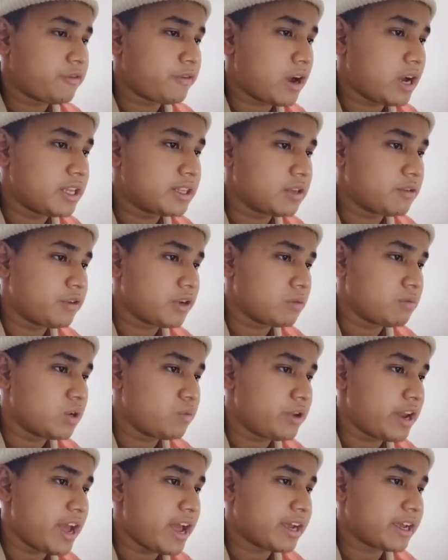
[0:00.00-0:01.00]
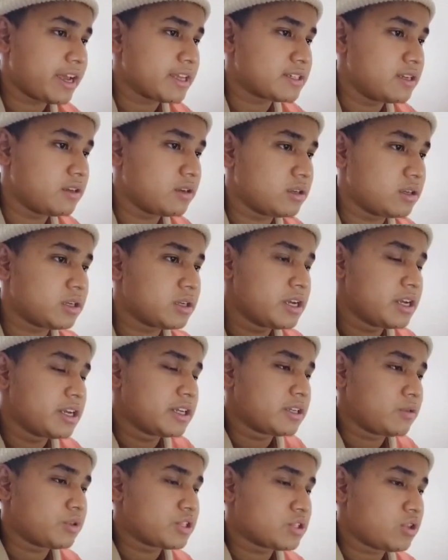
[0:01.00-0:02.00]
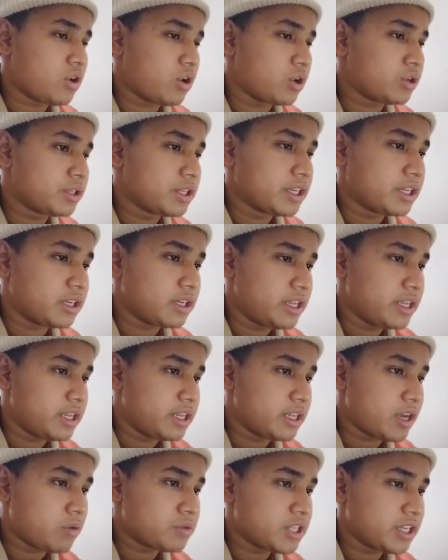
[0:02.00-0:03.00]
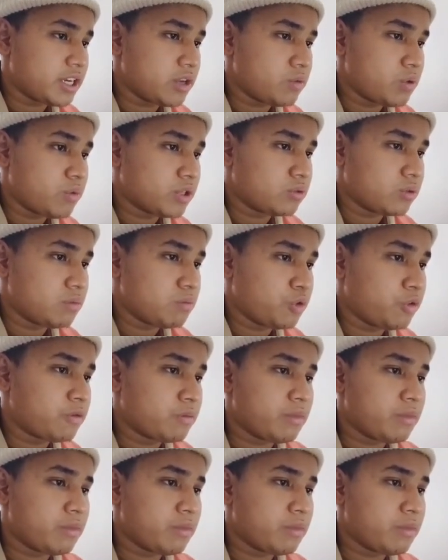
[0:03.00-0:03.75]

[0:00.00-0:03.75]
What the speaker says: item variable will act as the restore the object that we want to remove.